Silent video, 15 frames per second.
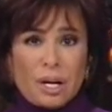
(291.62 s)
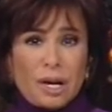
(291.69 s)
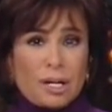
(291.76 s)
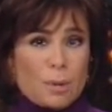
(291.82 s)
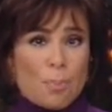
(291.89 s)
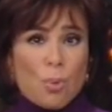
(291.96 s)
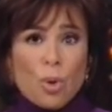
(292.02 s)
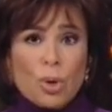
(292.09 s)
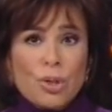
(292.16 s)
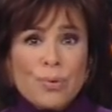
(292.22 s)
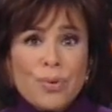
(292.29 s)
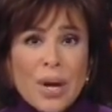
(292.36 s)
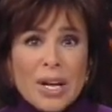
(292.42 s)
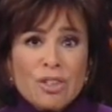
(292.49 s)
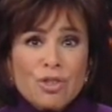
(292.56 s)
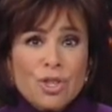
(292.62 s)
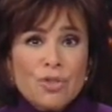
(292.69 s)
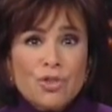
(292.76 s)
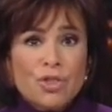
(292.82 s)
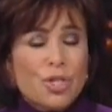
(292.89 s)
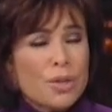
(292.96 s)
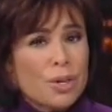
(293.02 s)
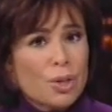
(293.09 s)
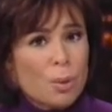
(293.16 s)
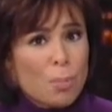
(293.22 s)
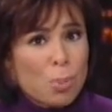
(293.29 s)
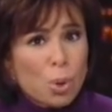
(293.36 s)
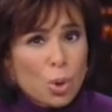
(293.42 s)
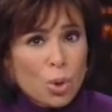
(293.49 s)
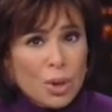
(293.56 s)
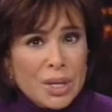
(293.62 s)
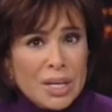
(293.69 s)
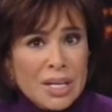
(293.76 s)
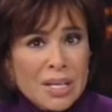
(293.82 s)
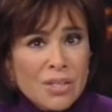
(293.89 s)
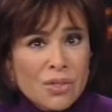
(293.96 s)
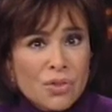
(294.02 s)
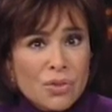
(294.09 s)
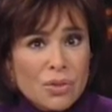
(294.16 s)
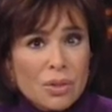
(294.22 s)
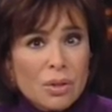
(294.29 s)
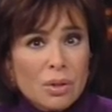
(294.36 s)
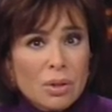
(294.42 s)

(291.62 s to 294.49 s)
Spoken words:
and abortifacients to their employees?